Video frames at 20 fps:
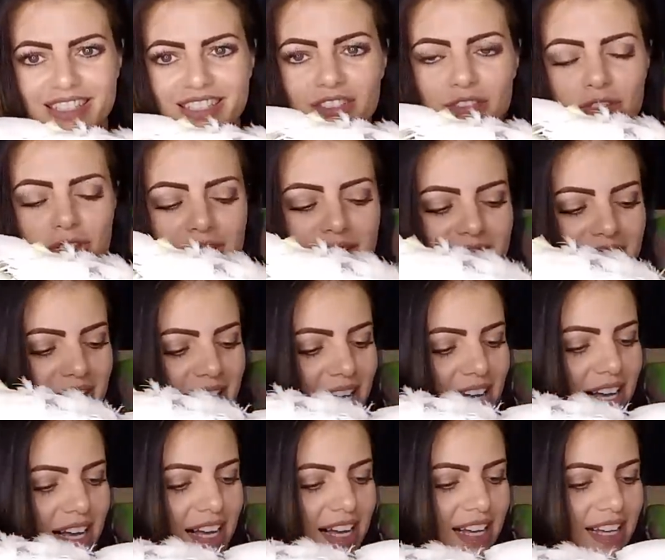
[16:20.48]
You wanna say
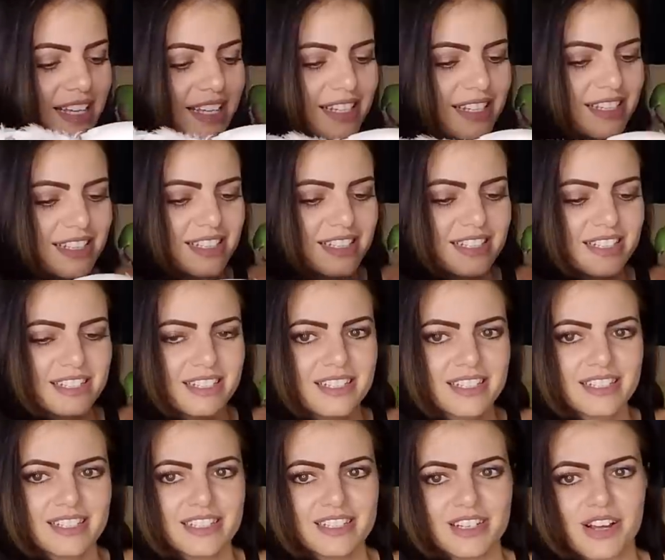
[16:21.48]
hi?
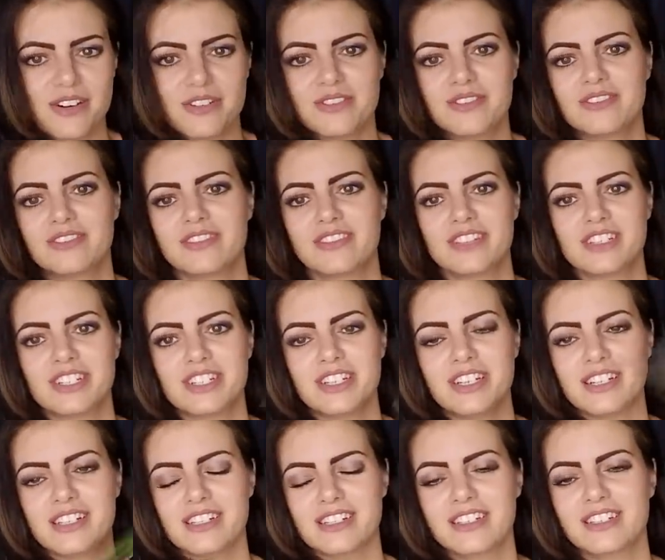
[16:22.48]
No, she
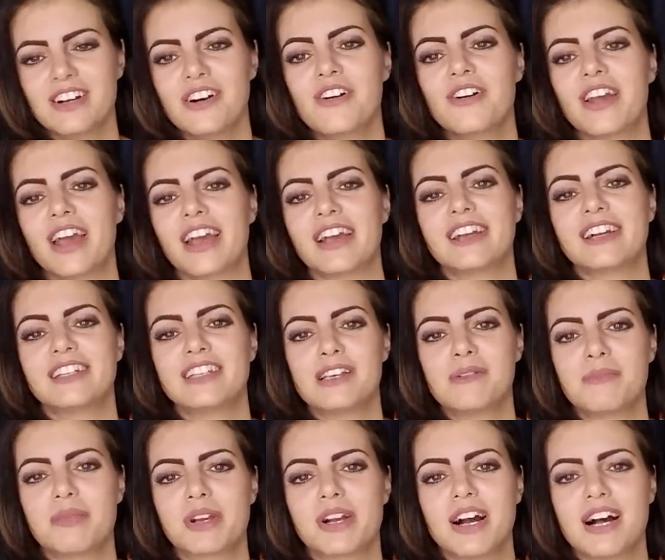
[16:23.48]
doesn't. Okay, and
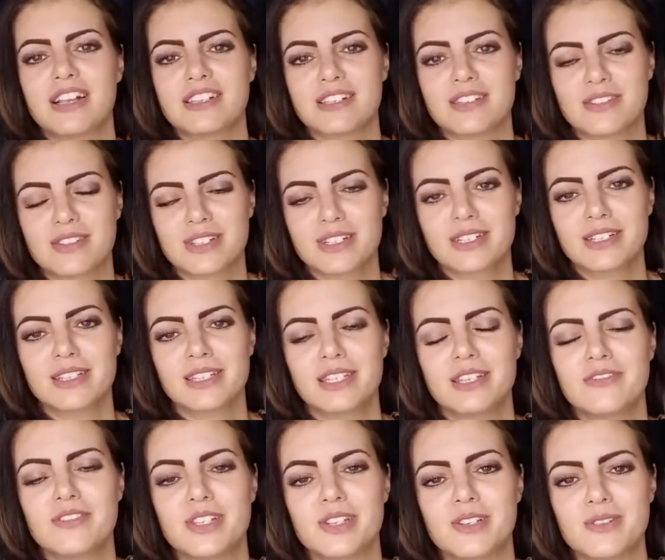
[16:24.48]
then Picasso's gonna
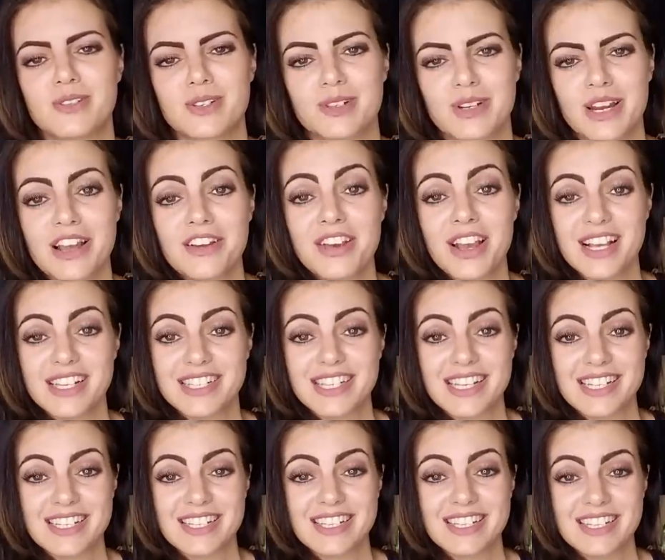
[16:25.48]
leave too. So now you guys
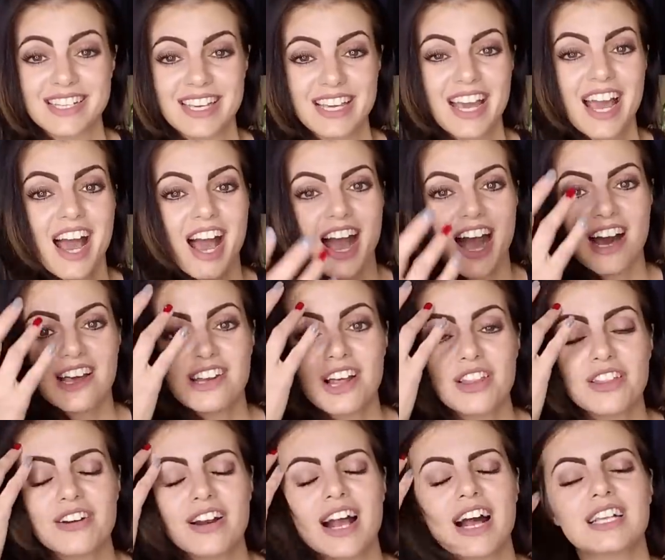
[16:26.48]
get to see
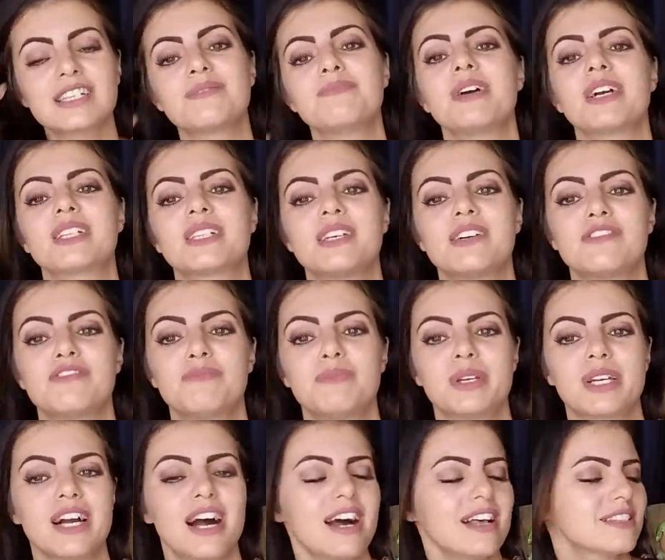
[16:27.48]
another aspect of
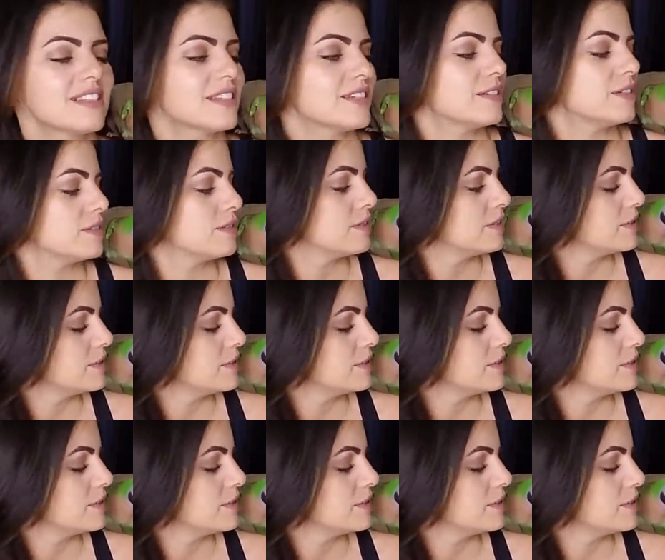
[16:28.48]
Picasso.